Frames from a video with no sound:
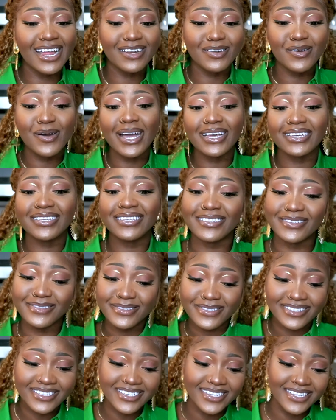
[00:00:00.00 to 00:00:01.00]
I know I
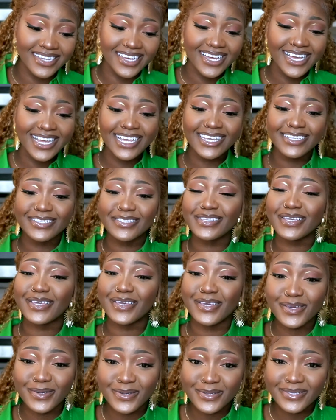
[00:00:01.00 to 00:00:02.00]
killed it. It's
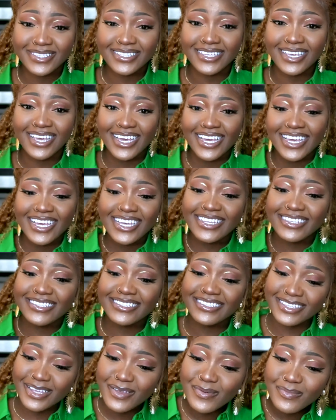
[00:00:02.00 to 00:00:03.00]
cute,
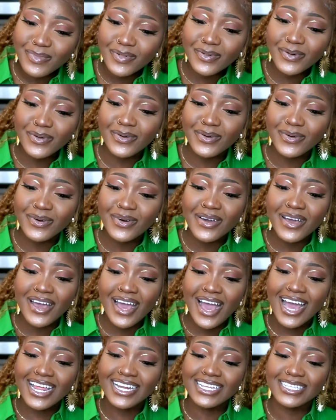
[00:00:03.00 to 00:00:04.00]
it's simple,
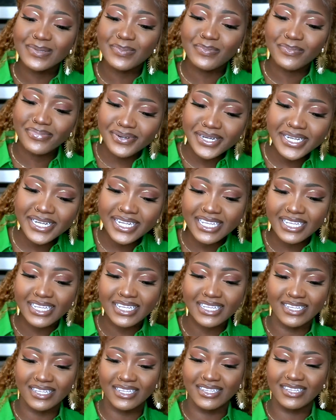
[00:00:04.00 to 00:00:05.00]
and it's
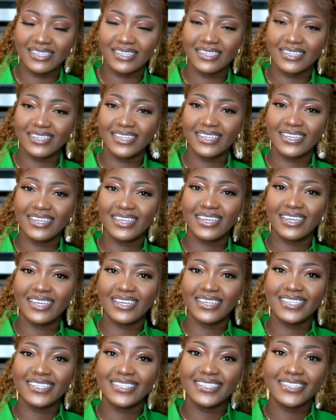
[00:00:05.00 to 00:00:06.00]
pretty.
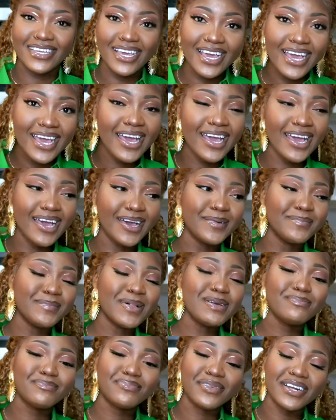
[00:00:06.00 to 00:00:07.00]
Yeah,
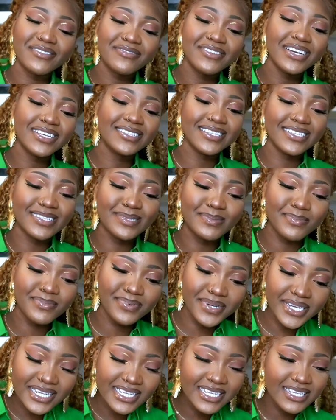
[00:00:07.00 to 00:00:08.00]
my breakfast is
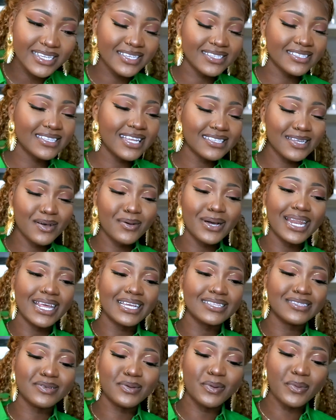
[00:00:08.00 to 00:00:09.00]
pretty because that's how I
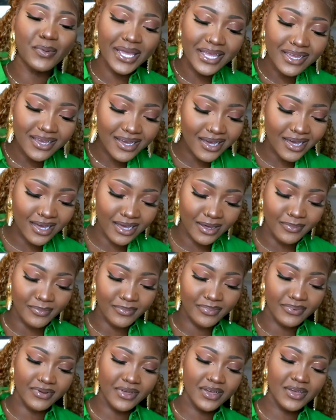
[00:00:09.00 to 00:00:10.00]
like to wake
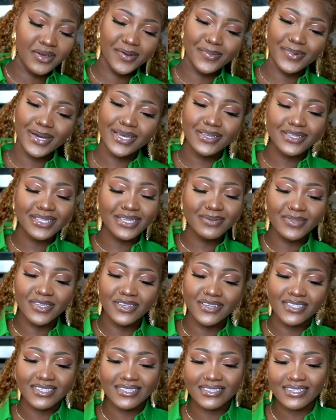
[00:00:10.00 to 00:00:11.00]
up. Why you think
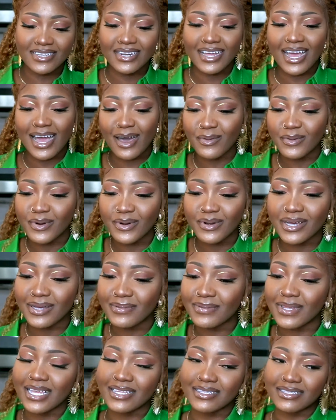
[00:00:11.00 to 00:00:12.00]
Beyonce said I woke
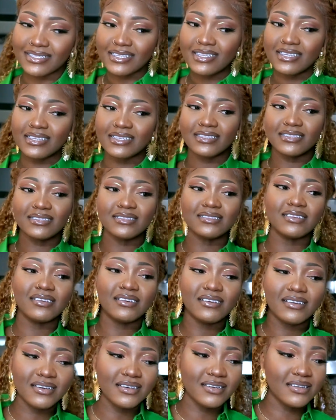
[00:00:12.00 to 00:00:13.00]
up like this?
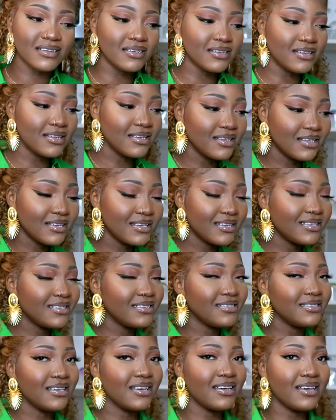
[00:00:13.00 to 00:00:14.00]
Uh,
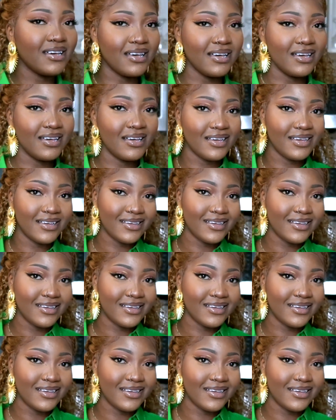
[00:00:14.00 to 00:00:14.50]
yeah.